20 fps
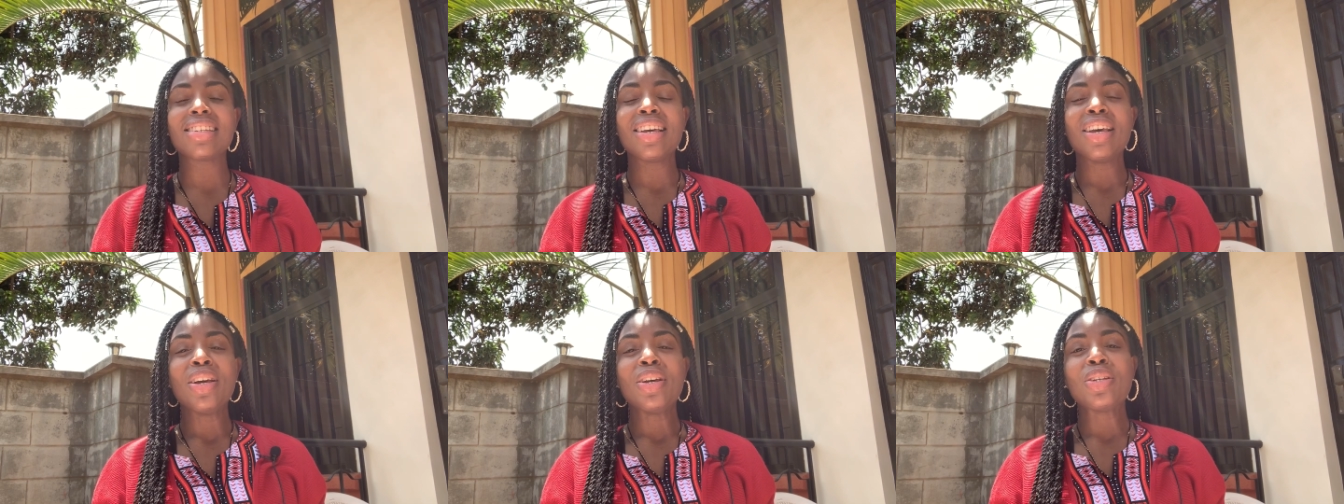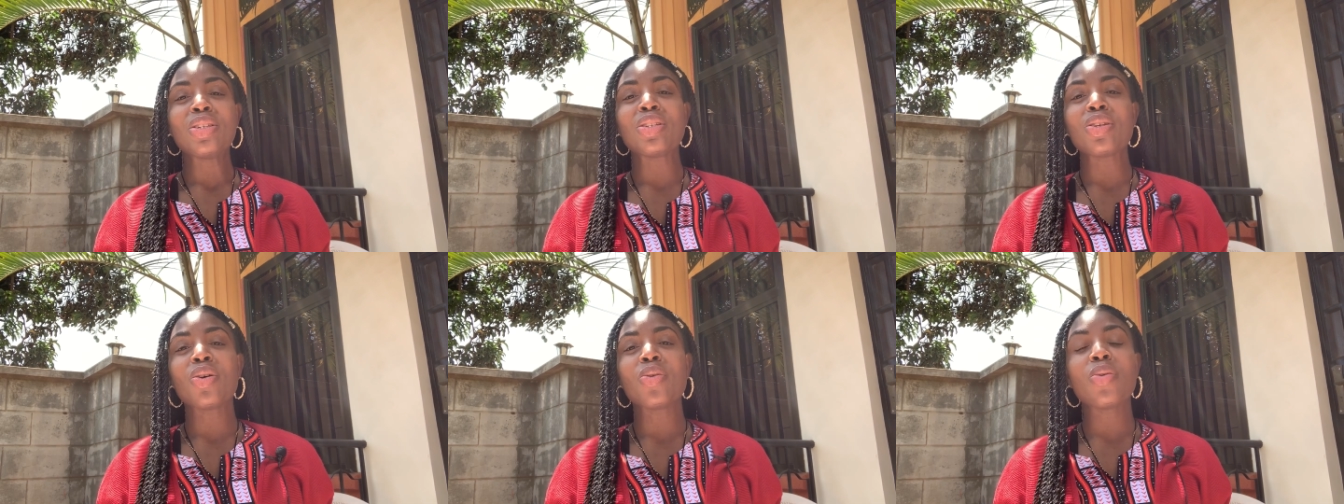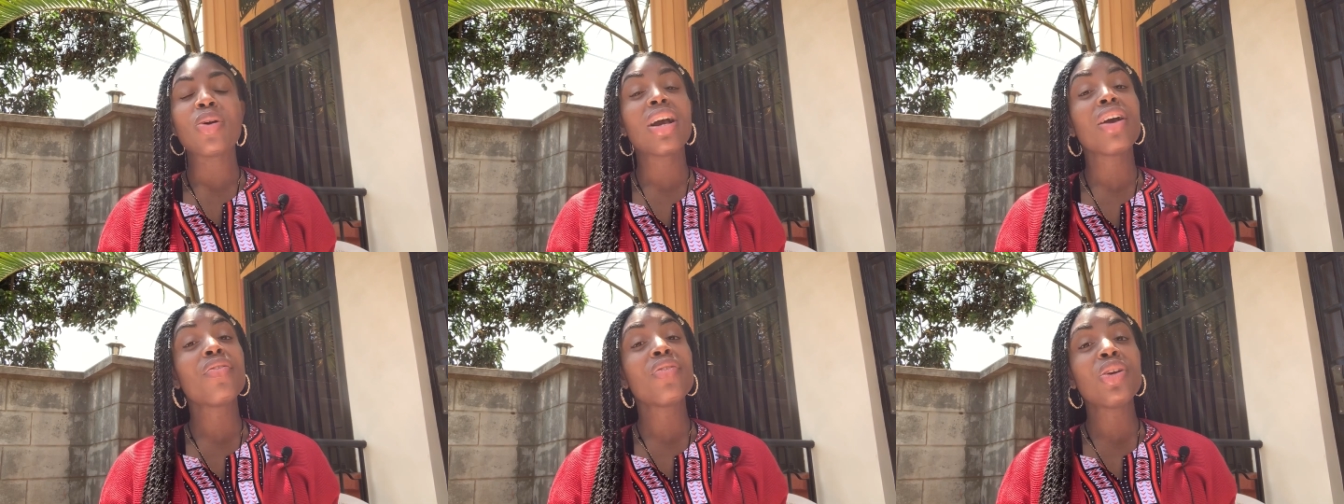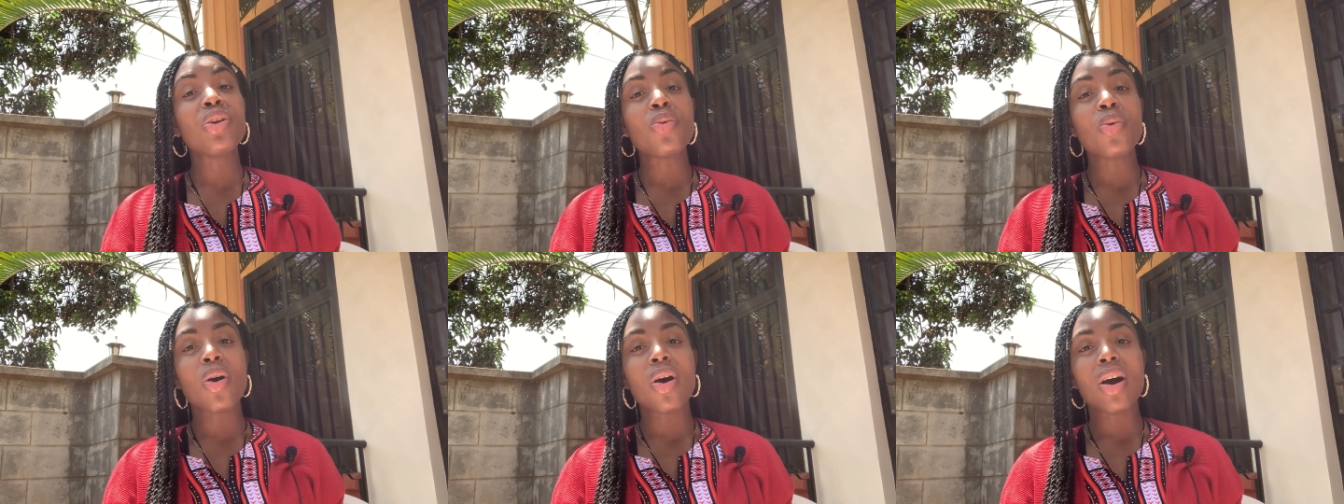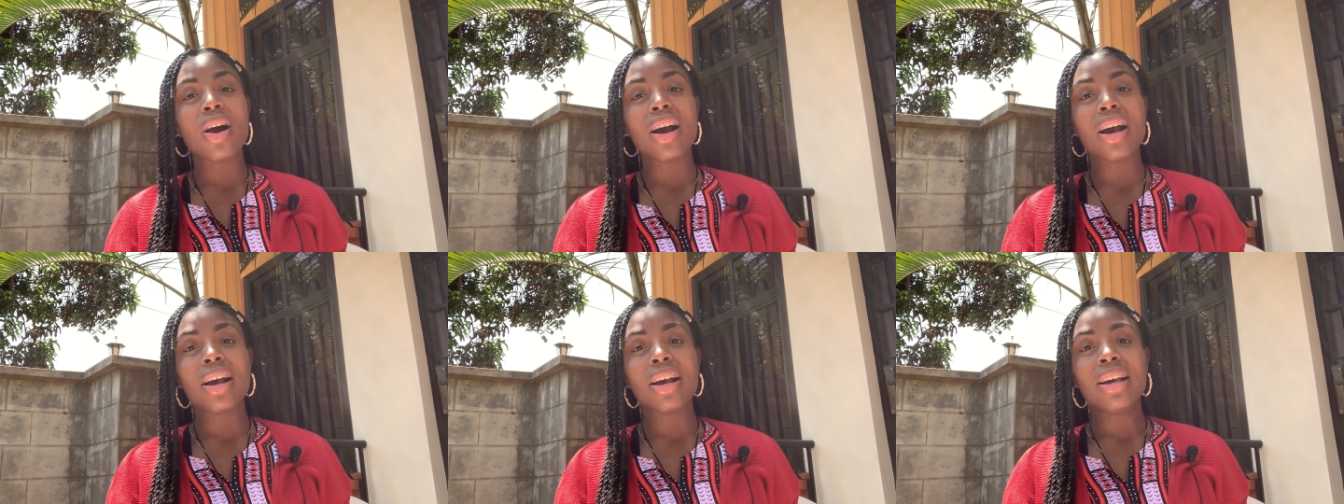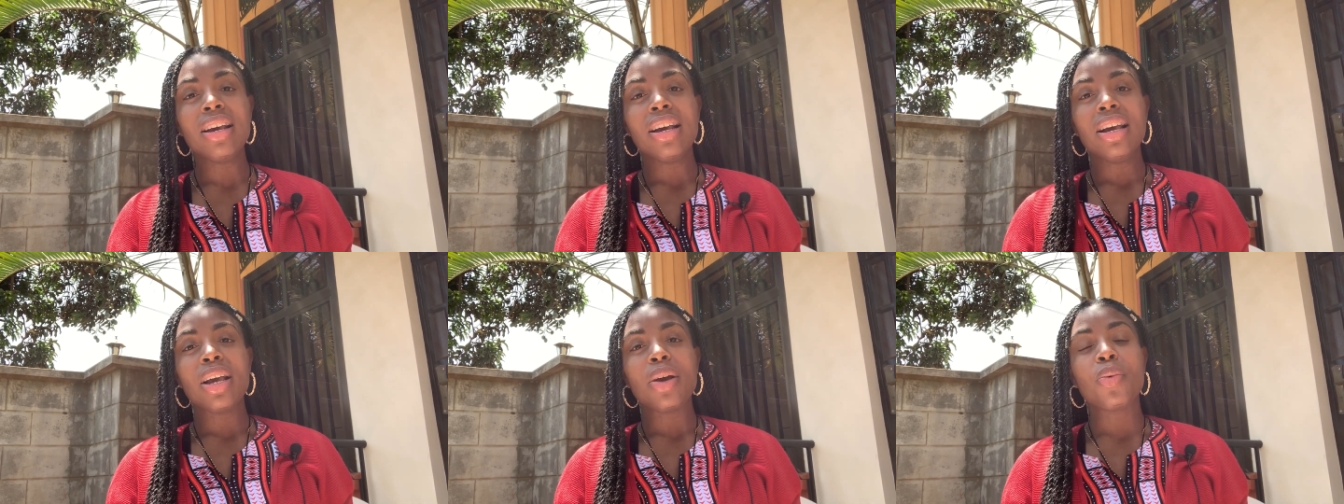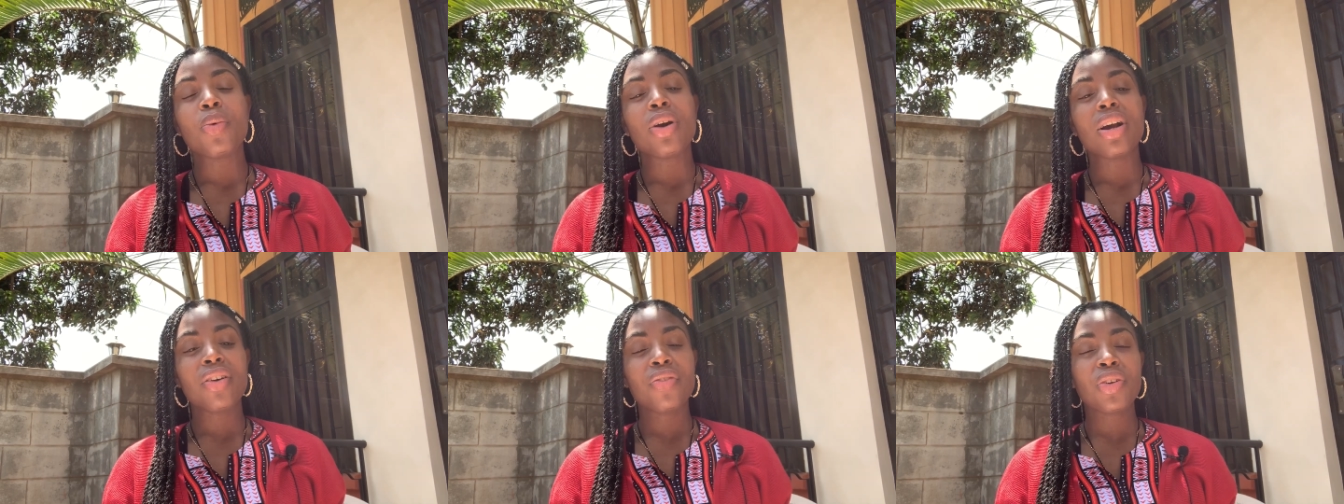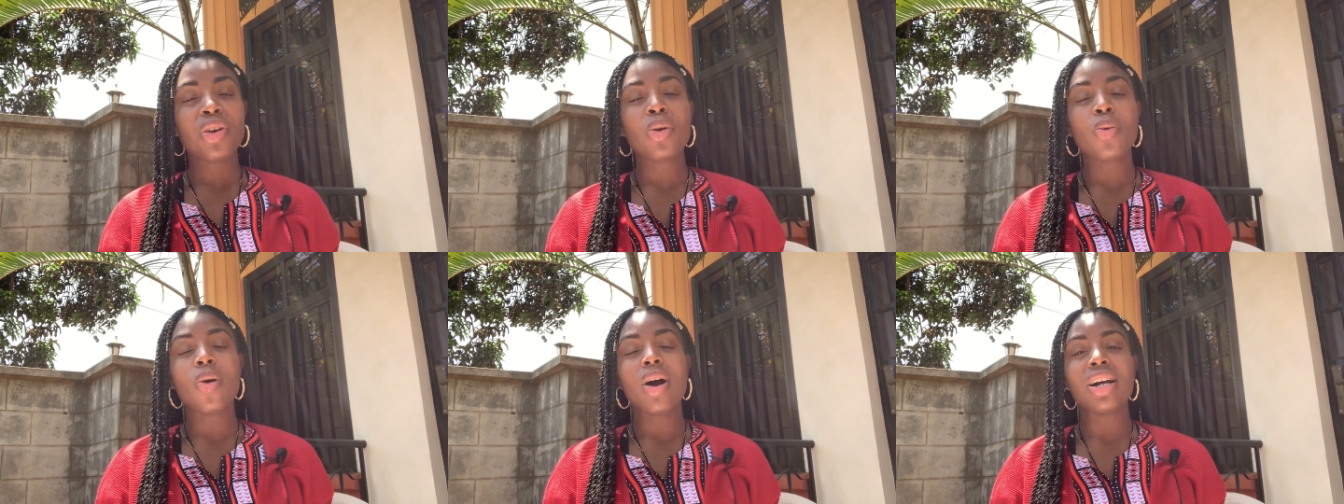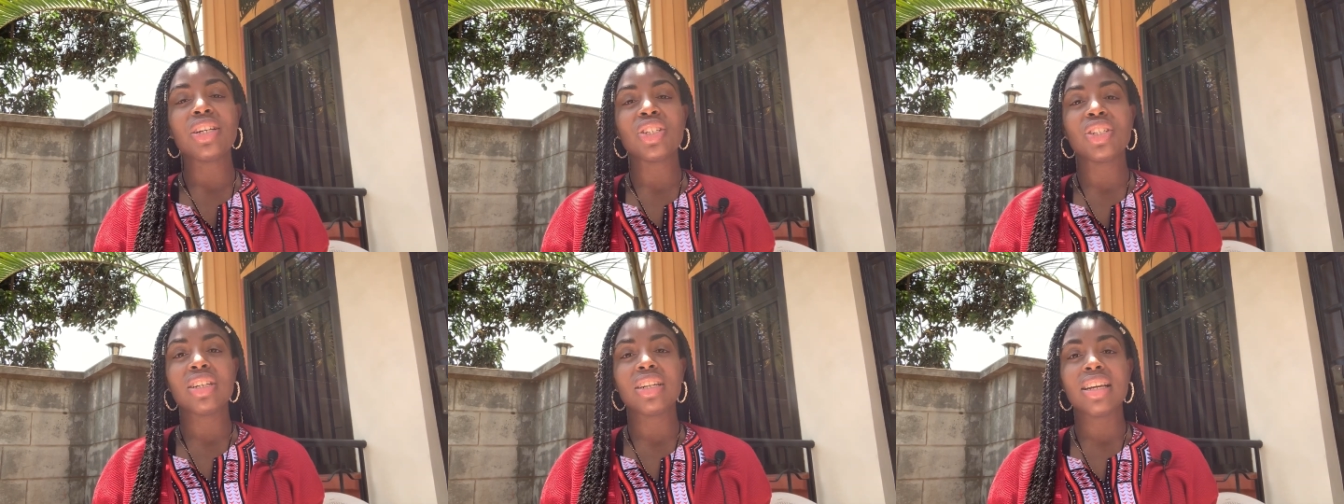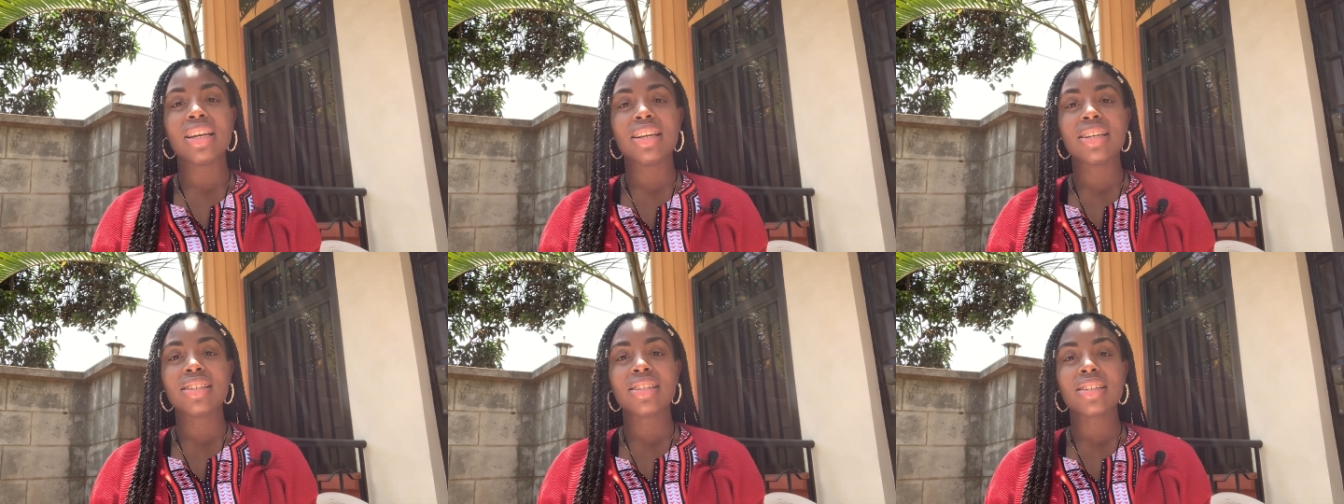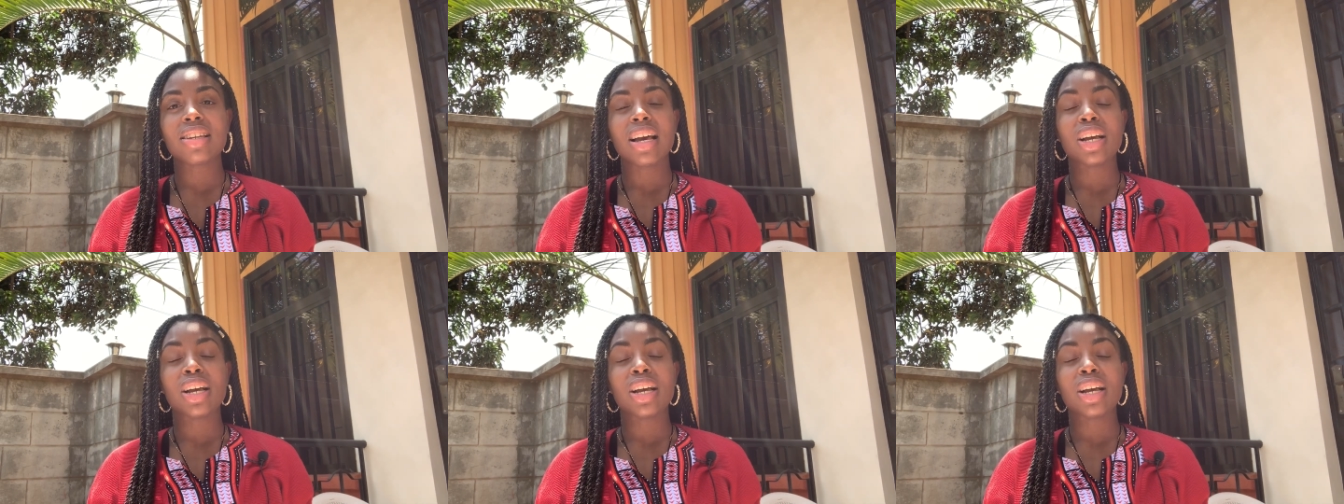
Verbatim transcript: So wherever you are, and wherever you're watching this,